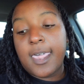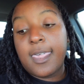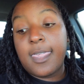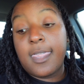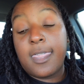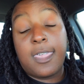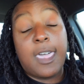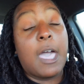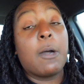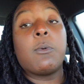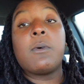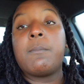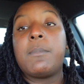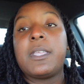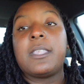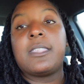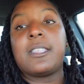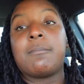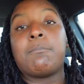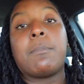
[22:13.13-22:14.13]
that will
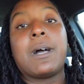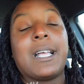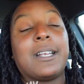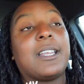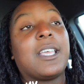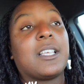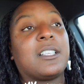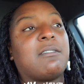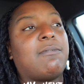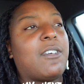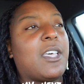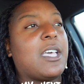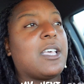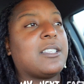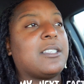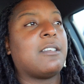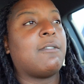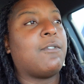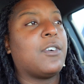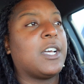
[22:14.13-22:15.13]
be the, my next
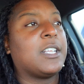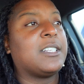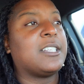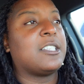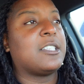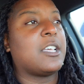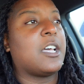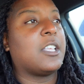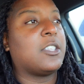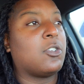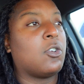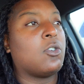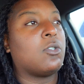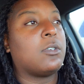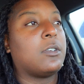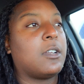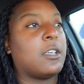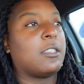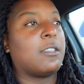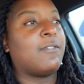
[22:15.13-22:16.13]
fast if I decide to go on
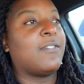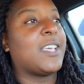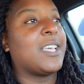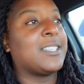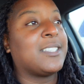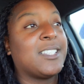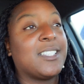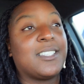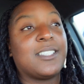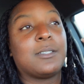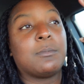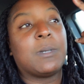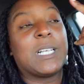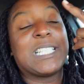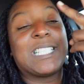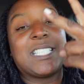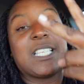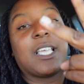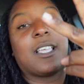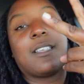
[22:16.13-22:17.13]
another fast. This is my
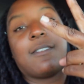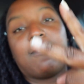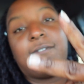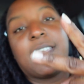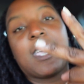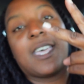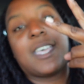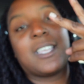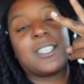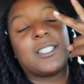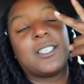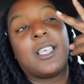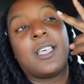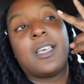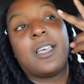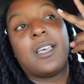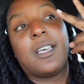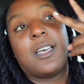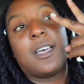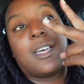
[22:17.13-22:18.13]
second fast
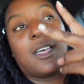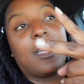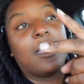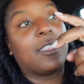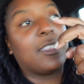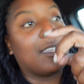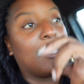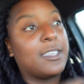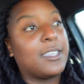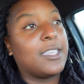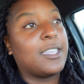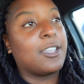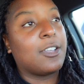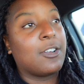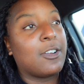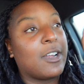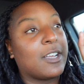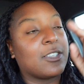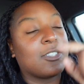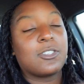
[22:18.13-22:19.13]
of the
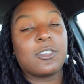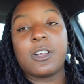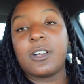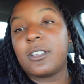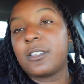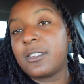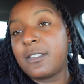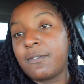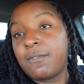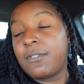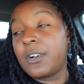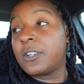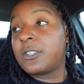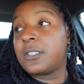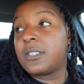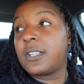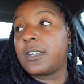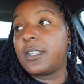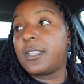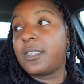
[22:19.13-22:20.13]
year. I started the
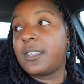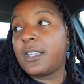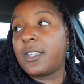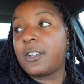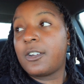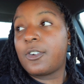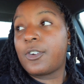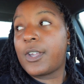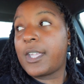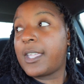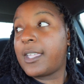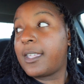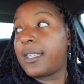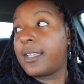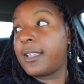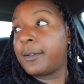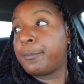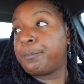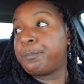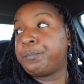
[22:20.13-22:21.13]
first of the year
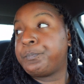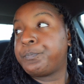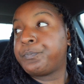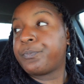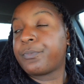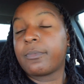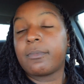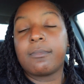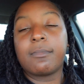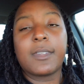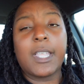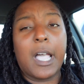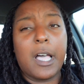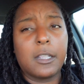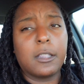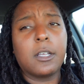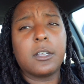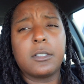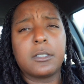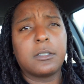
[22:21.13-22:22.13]
and I
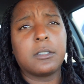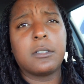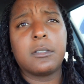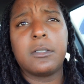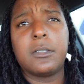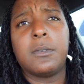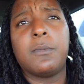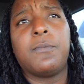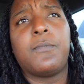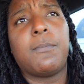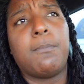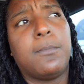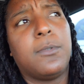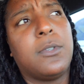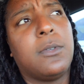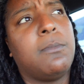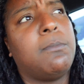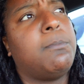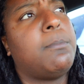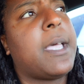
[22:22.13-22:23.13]
lost some
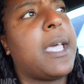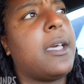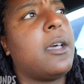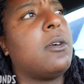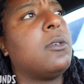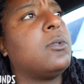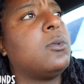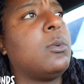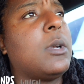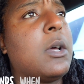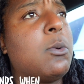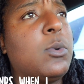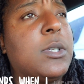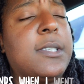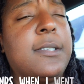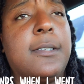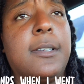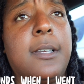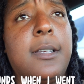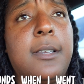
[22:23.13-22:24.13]
some pounds when I went
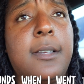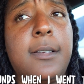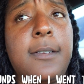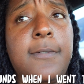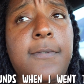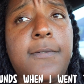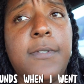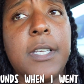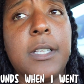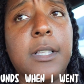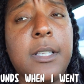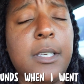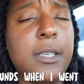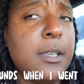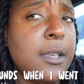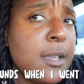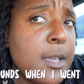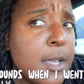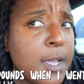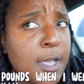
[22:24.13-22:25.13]
to uh, Philly
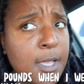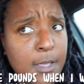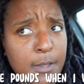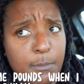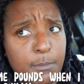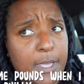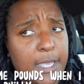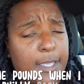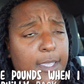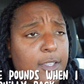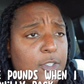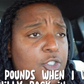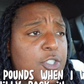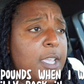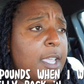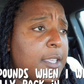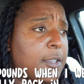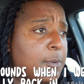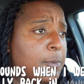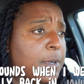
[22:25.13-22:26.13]
back in
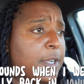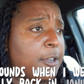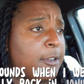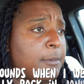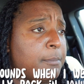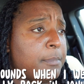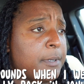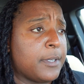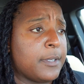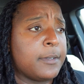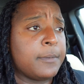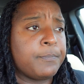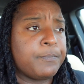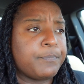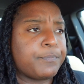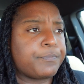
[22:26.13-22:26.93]
January. But